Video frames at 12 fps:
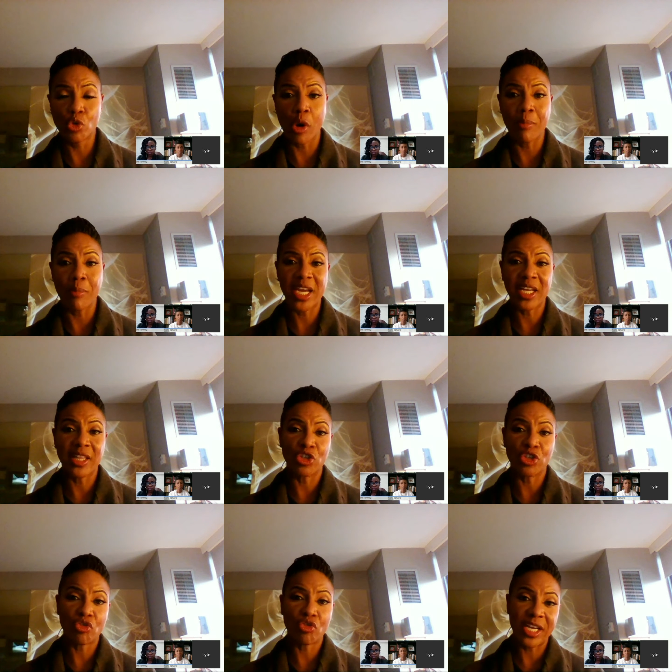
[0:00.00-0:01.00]
who are making the
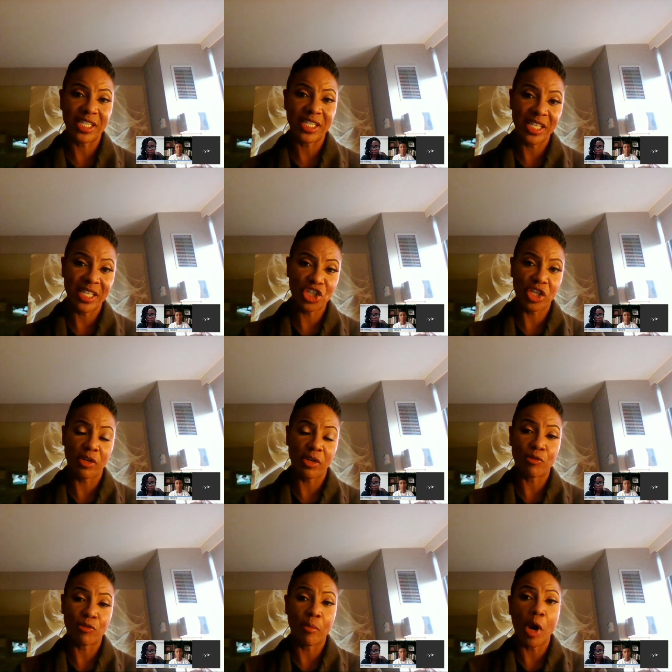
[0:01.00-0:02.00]
transition
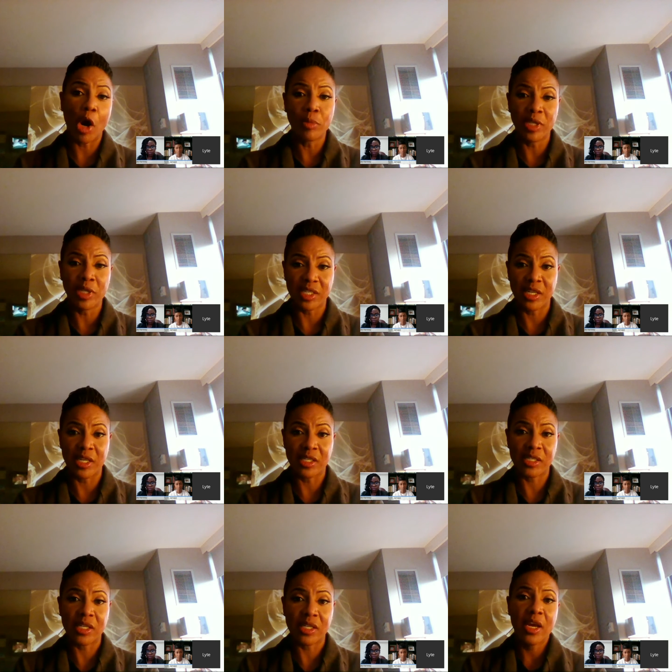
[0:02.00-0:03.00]
from
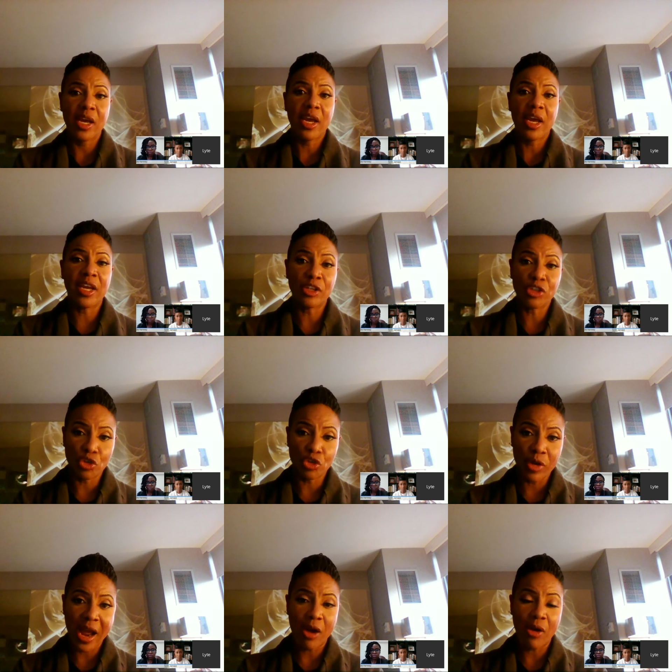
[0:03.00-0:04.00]
homelessness into
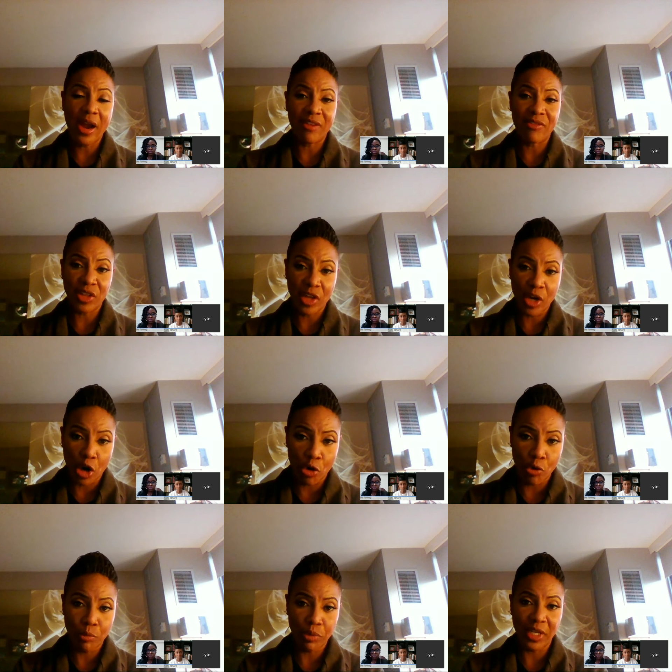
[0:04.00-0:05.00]
now having their
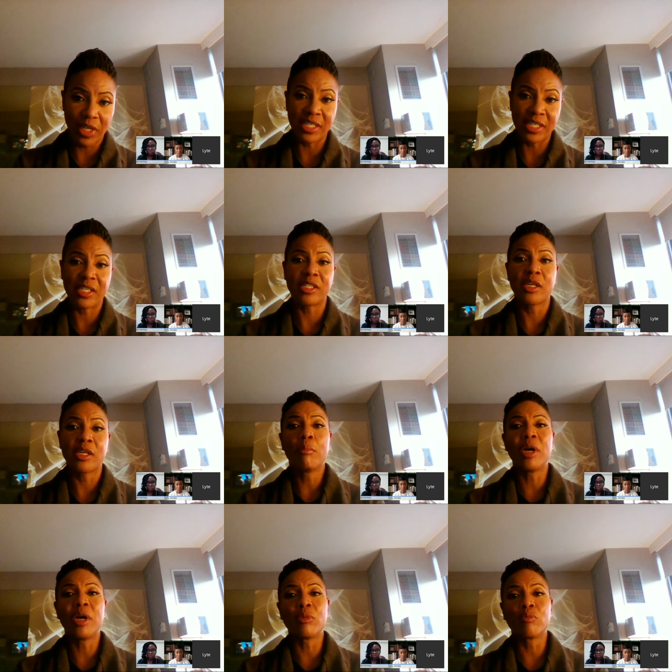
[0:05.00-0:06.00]
own places,
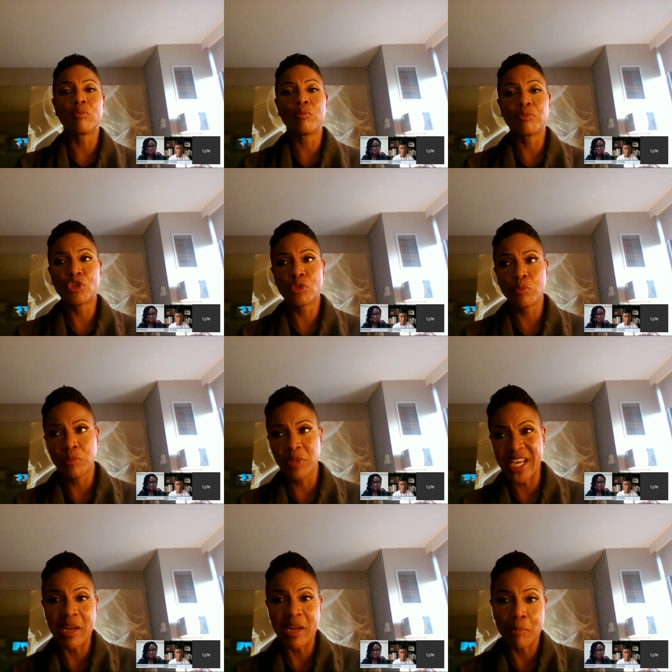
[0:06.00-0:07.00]
but
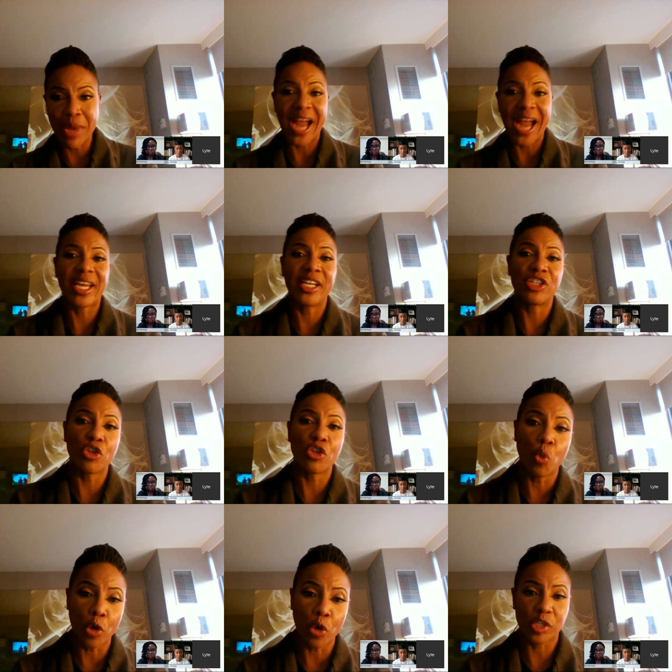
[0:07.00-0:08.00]
getting back into the
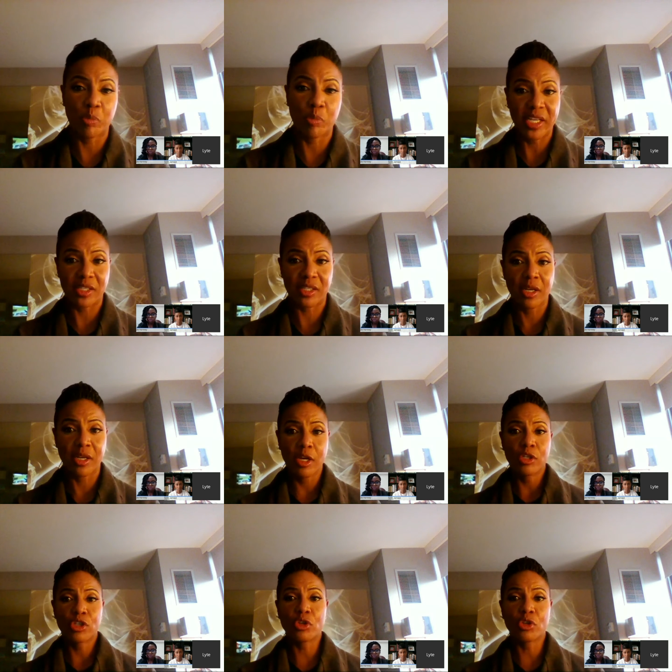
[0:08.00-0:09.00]
workspace.
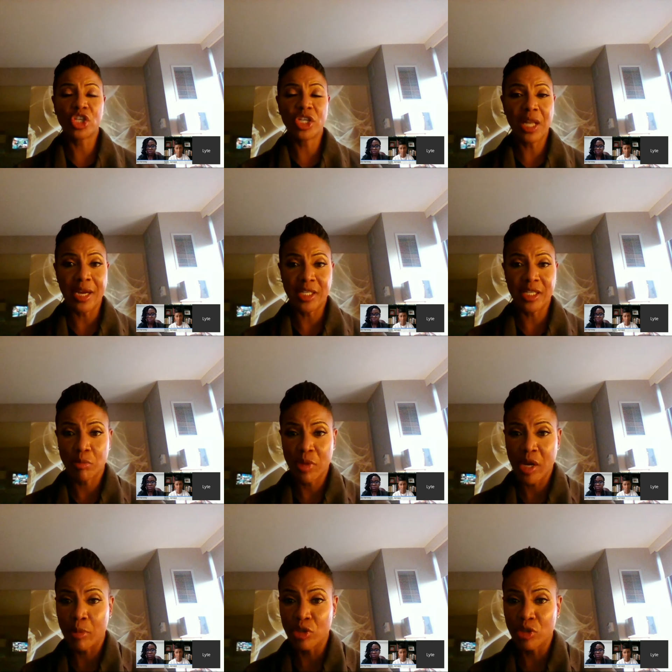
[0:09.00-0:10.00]
So she likes to be
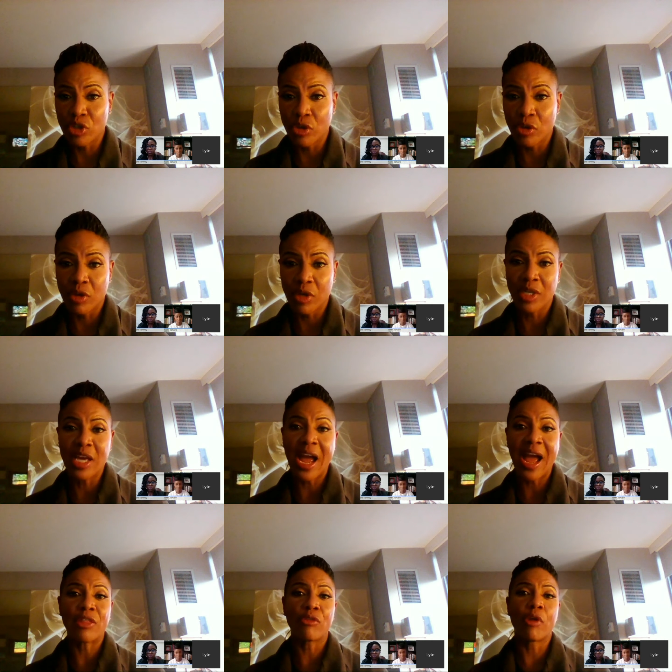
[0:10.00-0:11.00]
able to
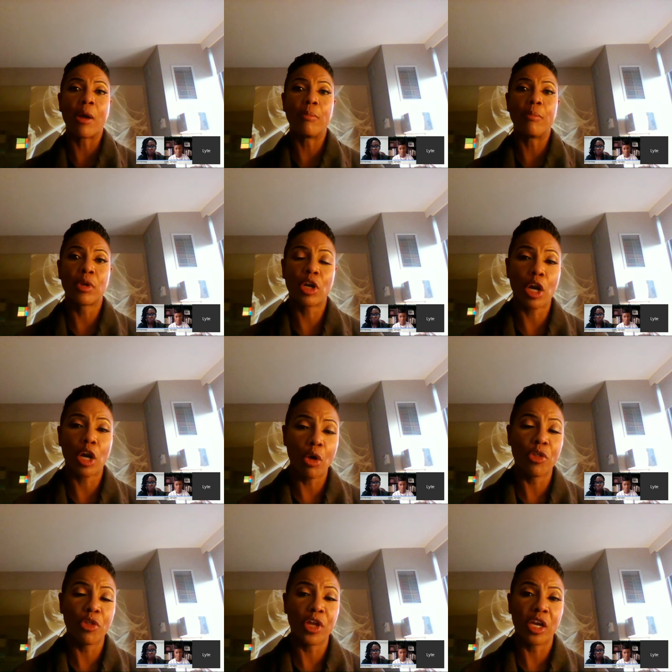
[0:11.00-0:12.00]
gather up
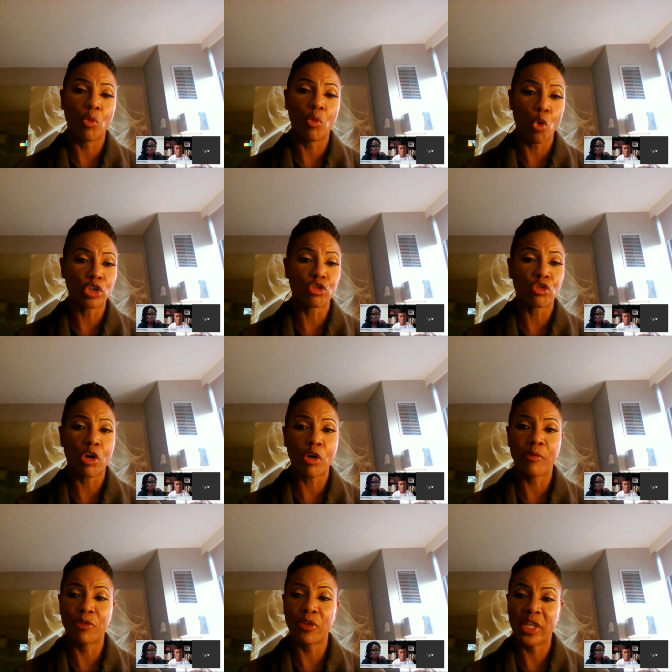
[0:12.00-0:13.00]
clothing and
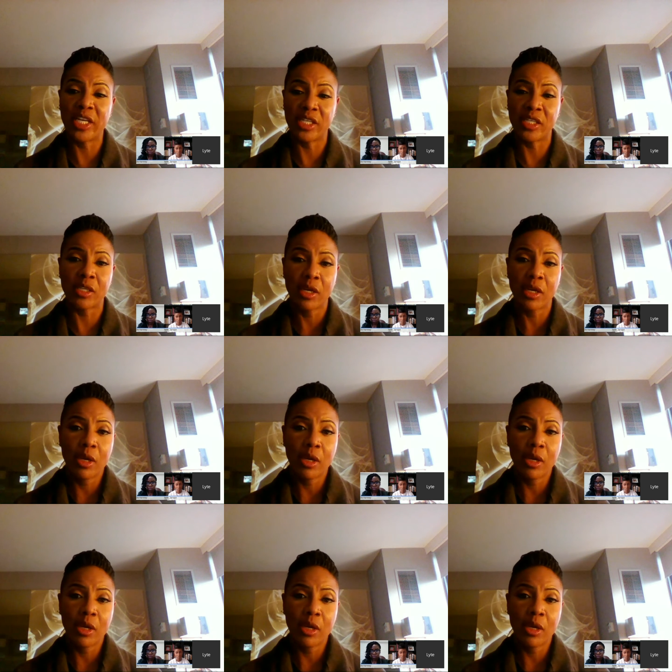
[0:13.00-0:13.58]
wardrobe for these